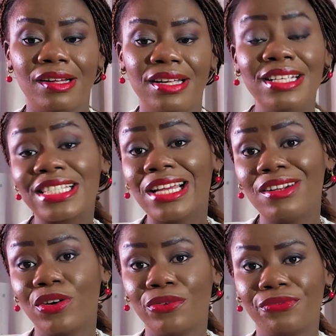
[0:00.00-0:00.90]
instead
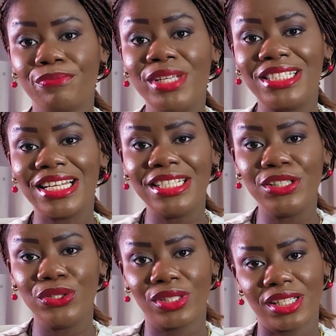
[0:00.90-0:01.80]
of me
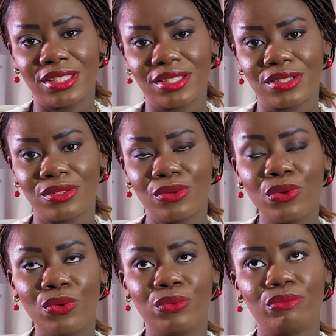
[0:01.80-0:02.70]
telling you that,
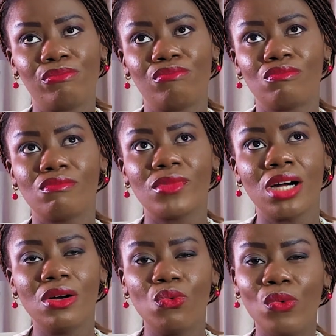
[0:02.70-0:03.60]
oh,
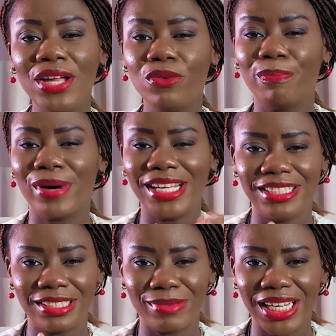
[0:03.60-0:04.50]
when you buy
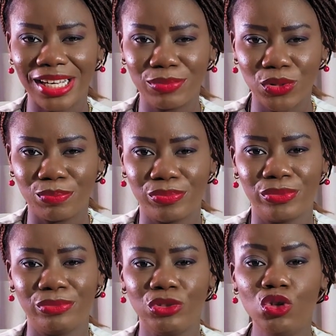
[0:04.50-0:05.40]
this my laptop,
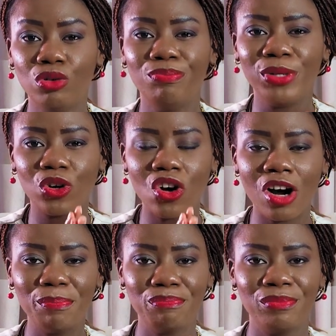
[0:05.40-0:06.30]
you
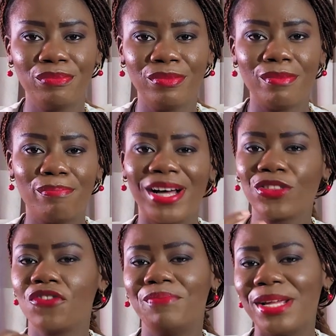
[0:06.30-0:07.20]
become part
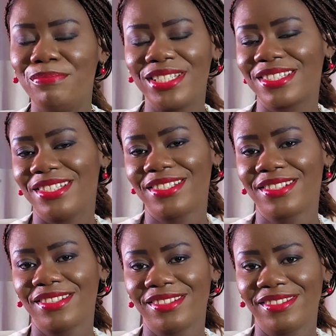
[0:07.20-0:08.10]
of my business,
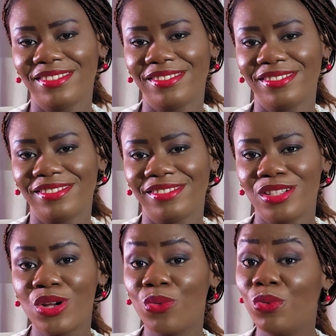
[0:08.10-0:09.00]

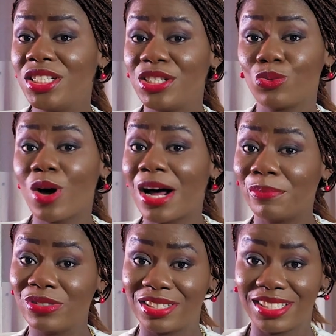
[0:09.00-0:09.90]
which is what
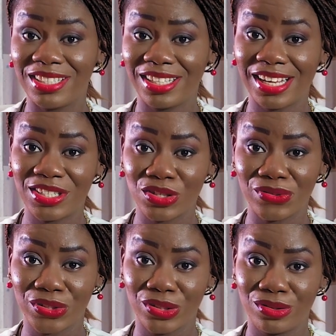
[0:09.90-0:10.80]
happens in the case of
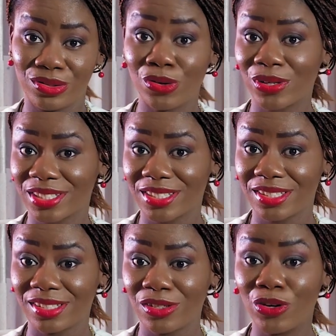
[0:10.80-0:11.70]
stocks
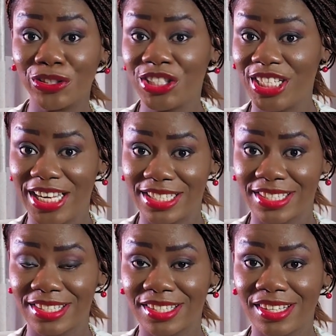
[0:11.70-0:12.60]
or shares.